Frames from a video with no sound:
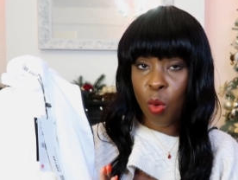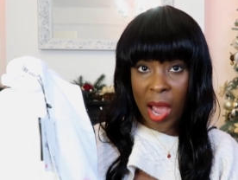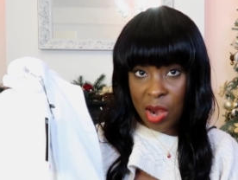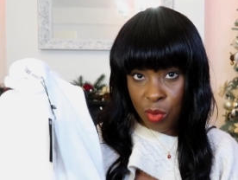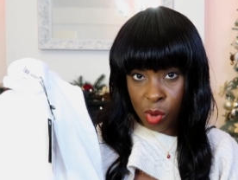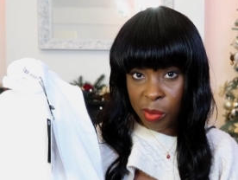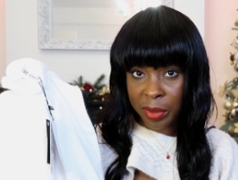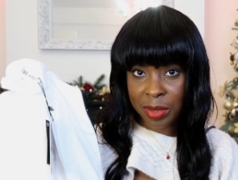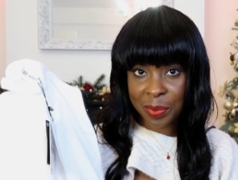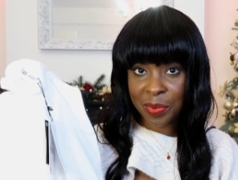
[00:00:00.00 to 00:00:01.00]
a white
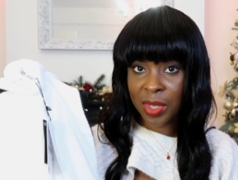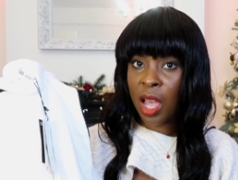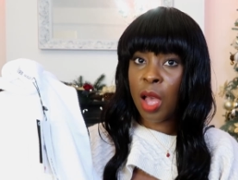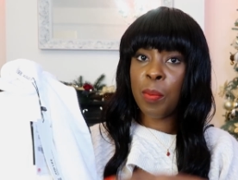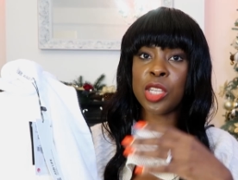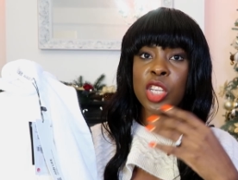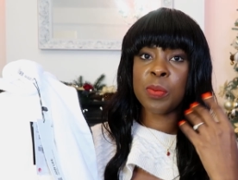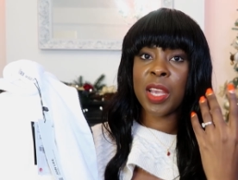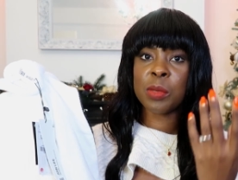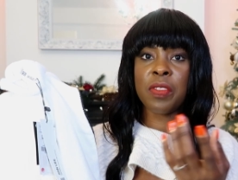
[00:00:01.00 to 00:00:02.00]
robe but it
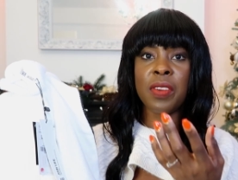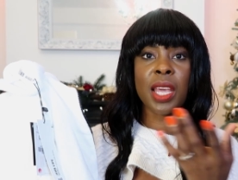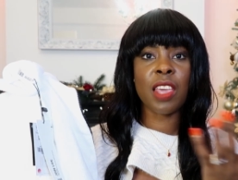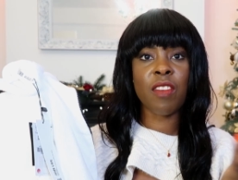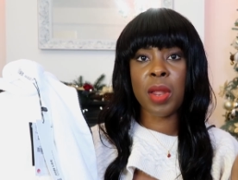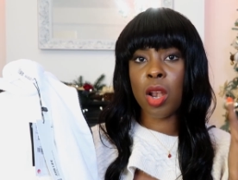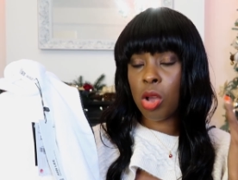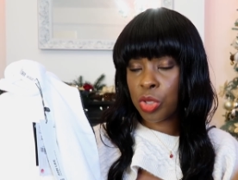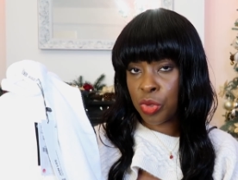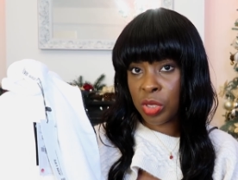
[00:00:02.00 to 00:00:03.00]
just makes me feel like if i'm at
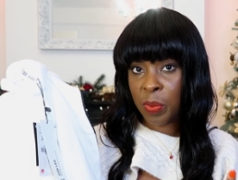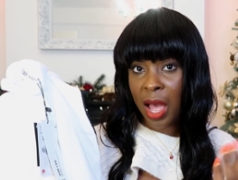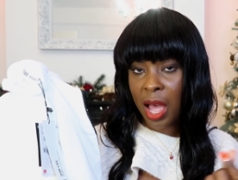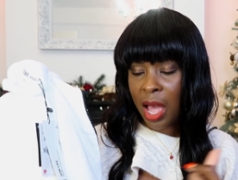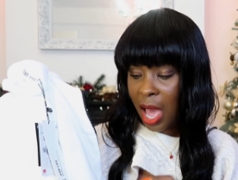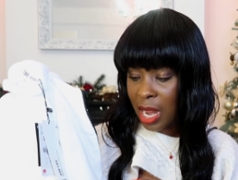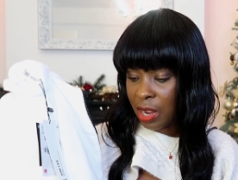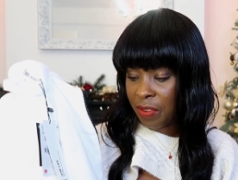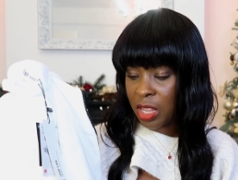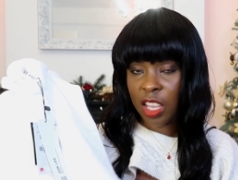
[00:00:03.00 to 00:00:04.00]
luxury spa and
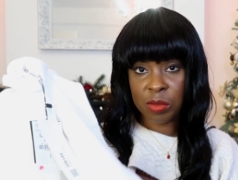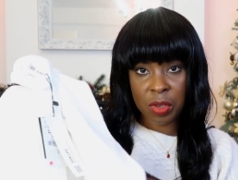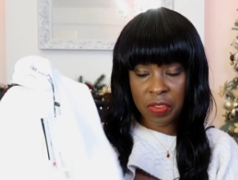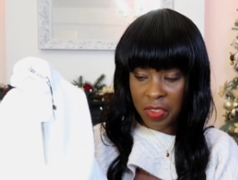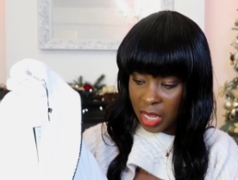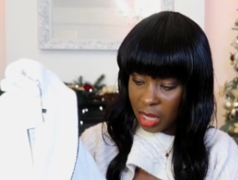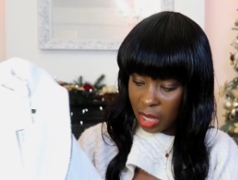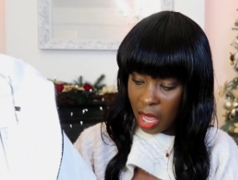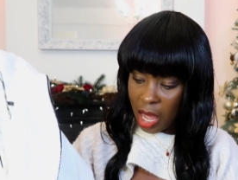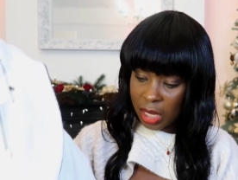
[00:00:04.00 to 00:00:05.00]
it definitely gives me a
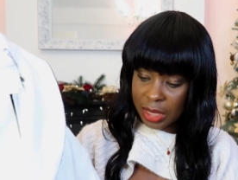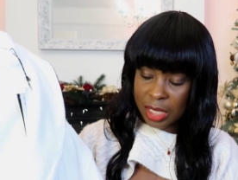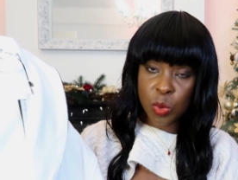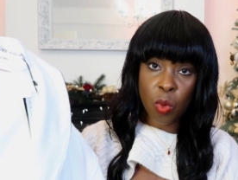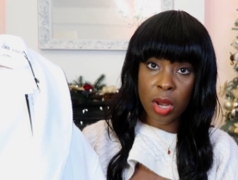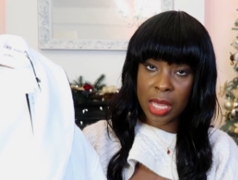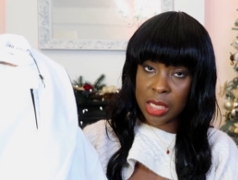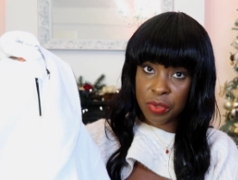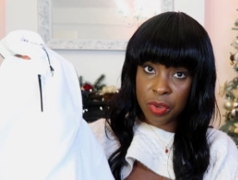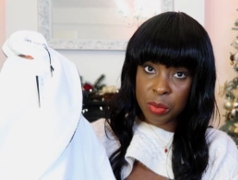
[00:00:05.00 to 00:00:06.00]
feel this one
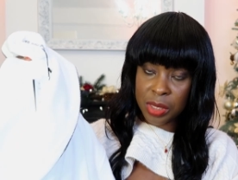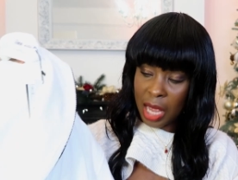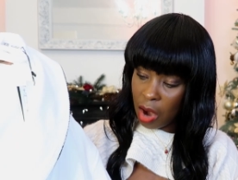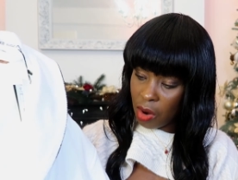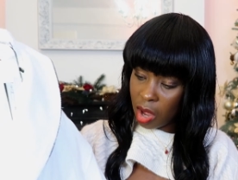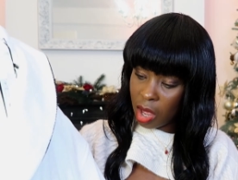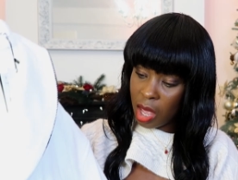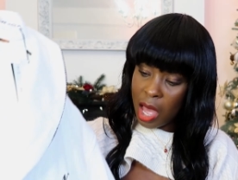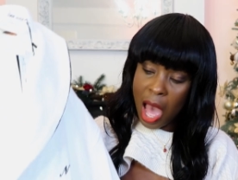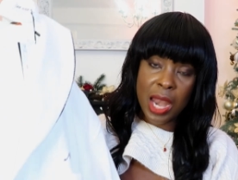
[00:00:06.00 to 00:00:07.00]
is from zara
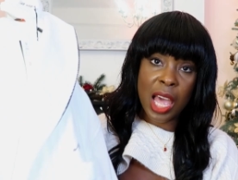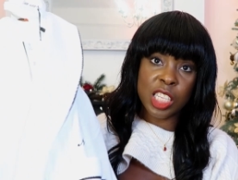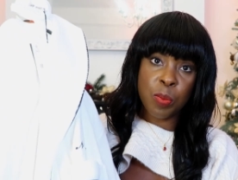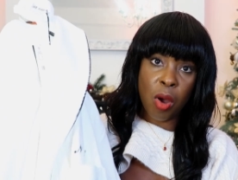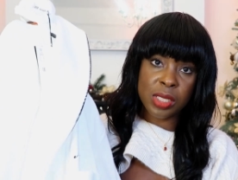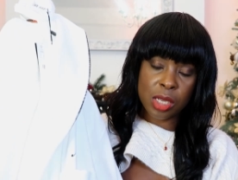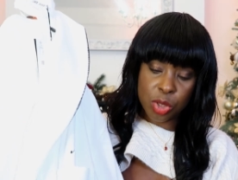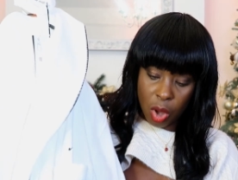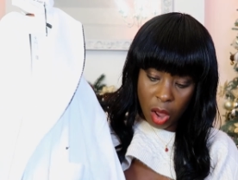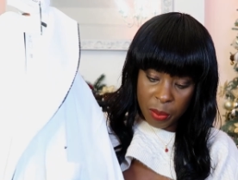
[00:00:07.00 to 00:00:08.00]
and it has pockets at
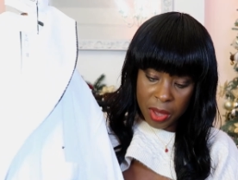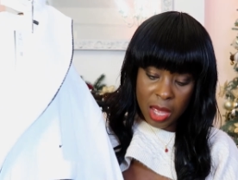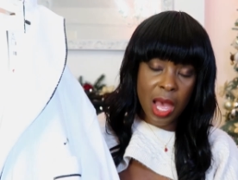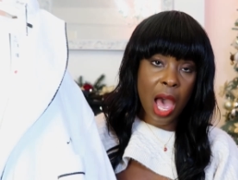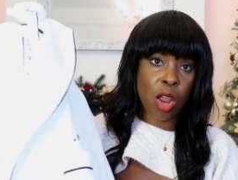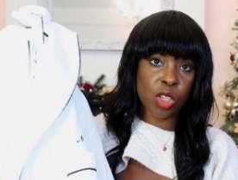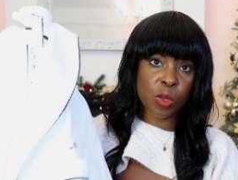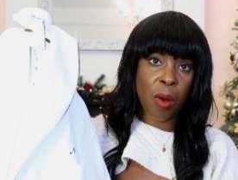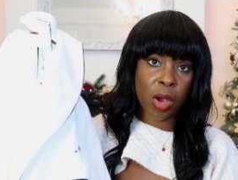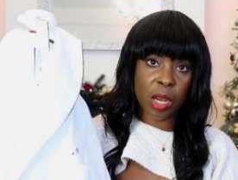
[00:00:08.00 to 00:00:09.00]
the top and
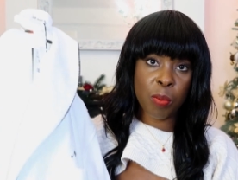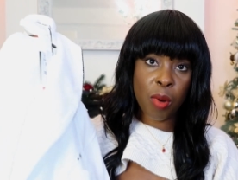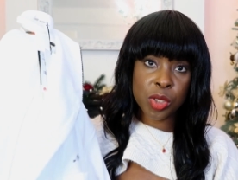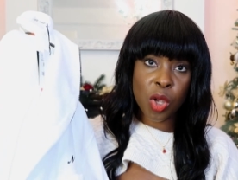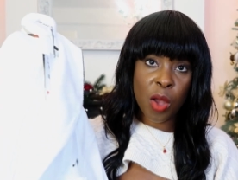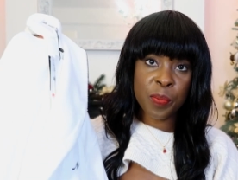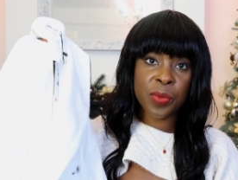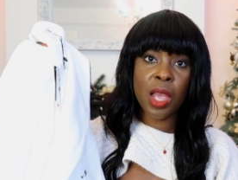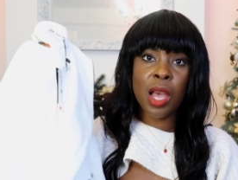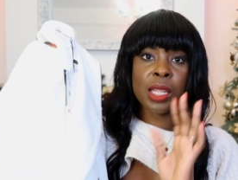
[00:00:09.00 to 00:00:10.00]
also pocket at the
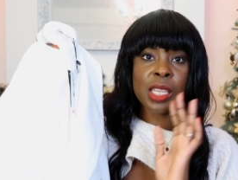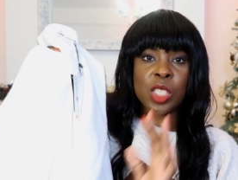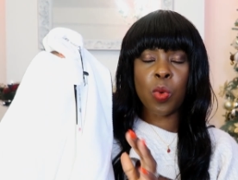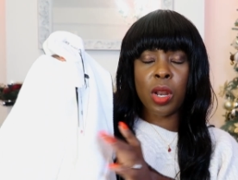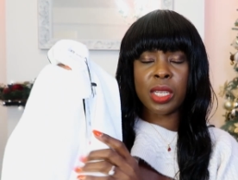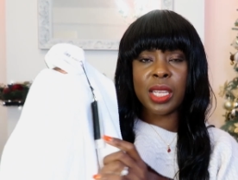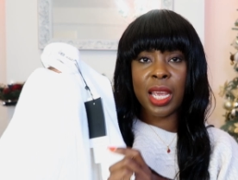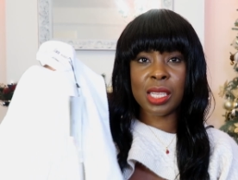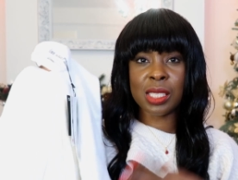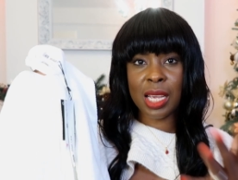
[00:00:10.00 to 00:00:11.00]
bottom this one i did
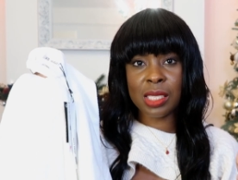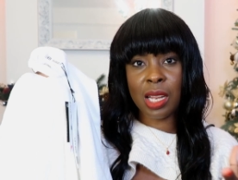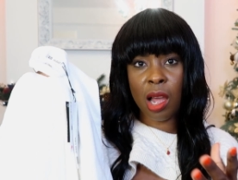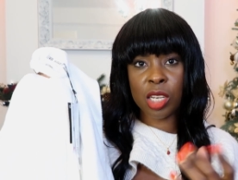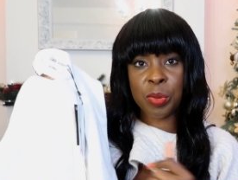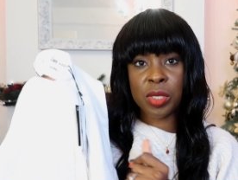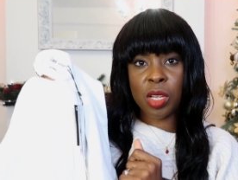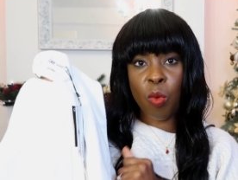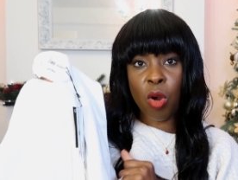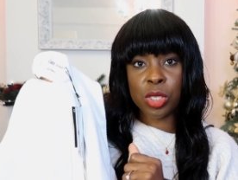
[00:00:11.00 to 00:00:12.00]
get in a size large
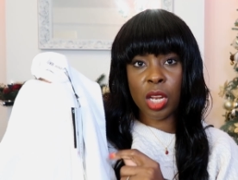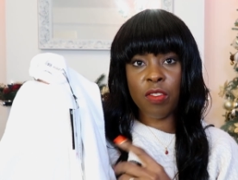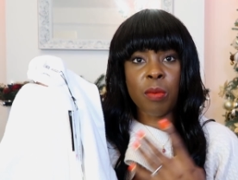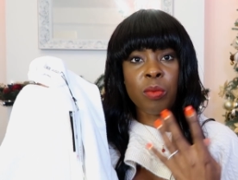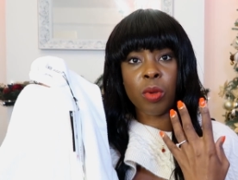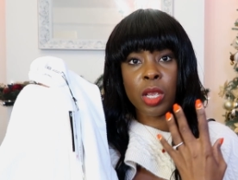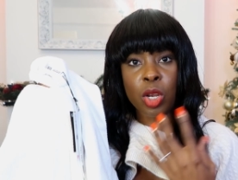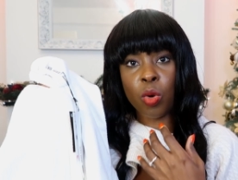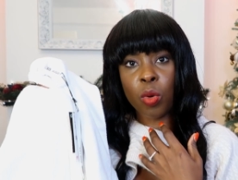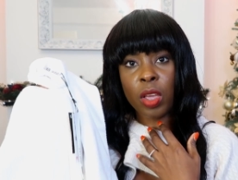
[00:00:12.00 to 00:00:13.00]
because i wanted if i'm
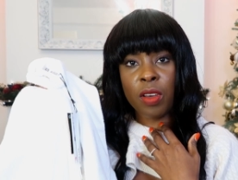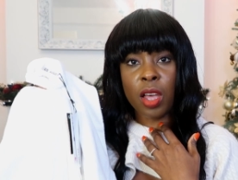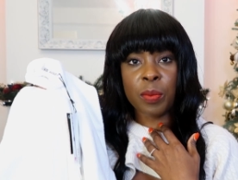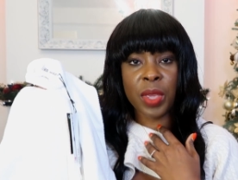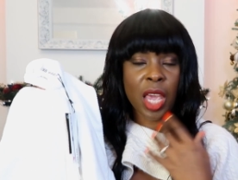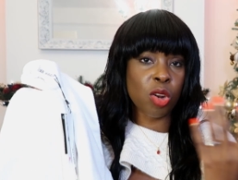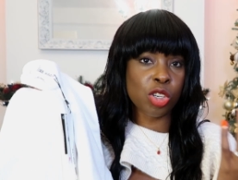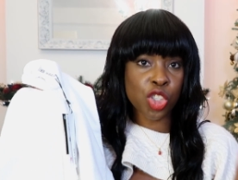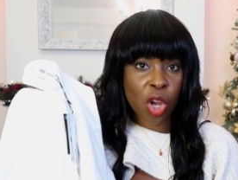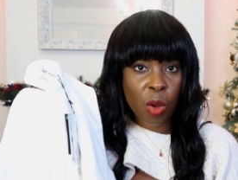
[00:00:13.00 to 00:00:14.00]
you know if i'm getting out of
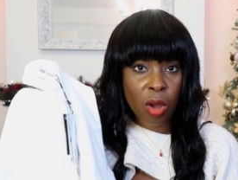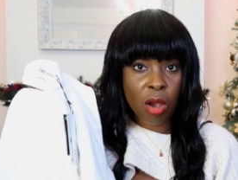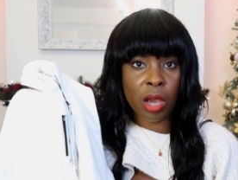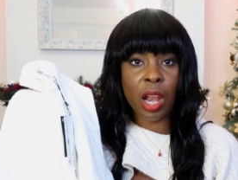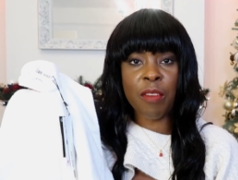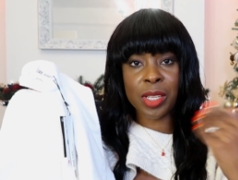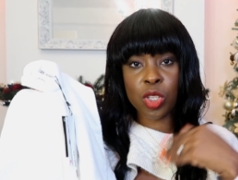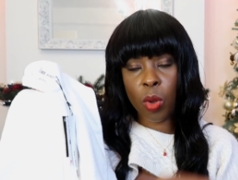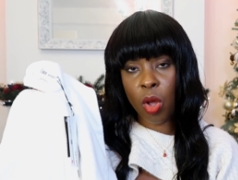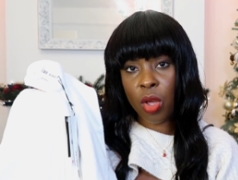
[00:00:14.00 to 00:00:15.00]
the shower i can have my
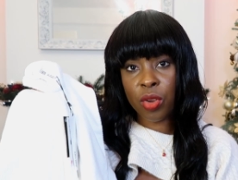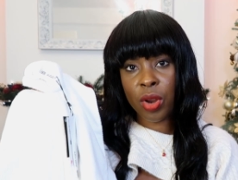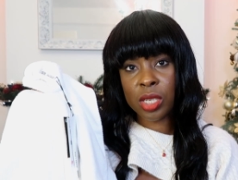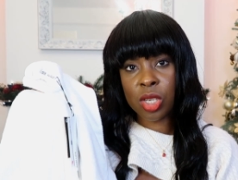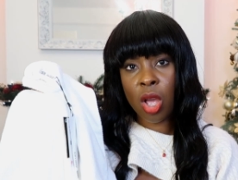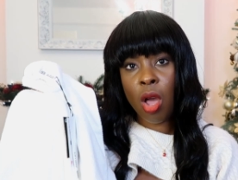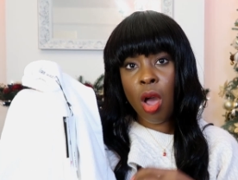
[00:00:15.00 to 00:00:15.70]
towel under it